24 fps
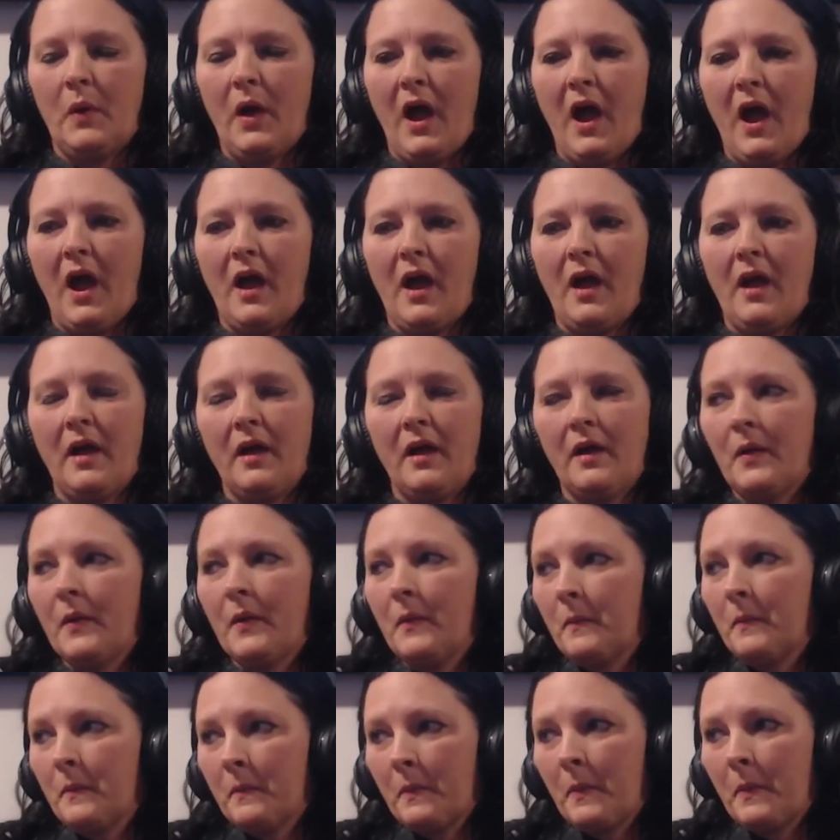but there are a lot
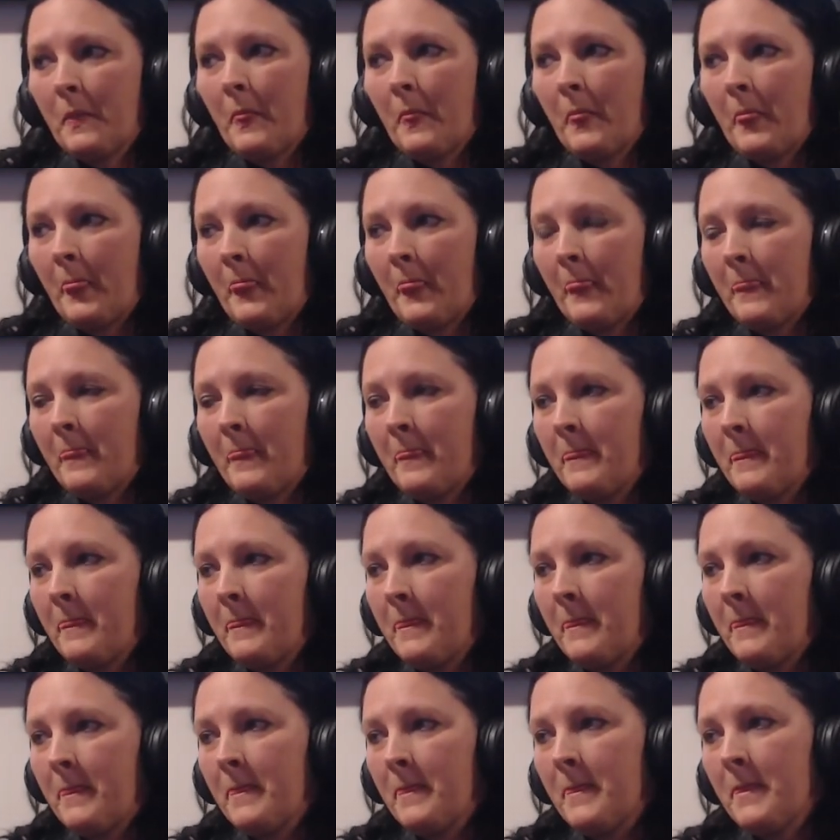of folks I'm sure you've met
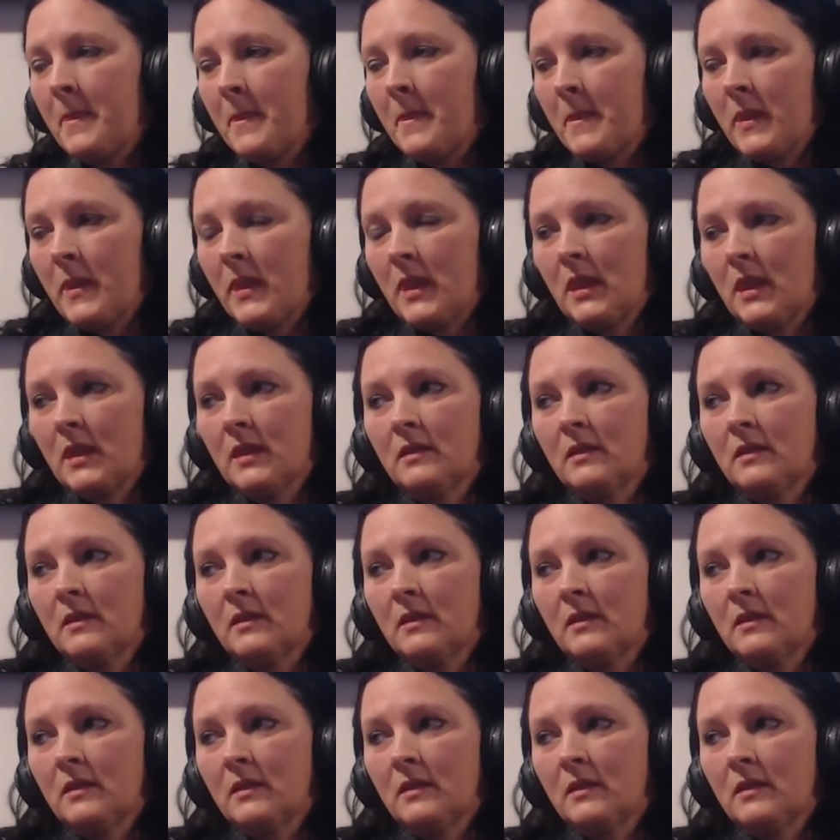who have anecdotal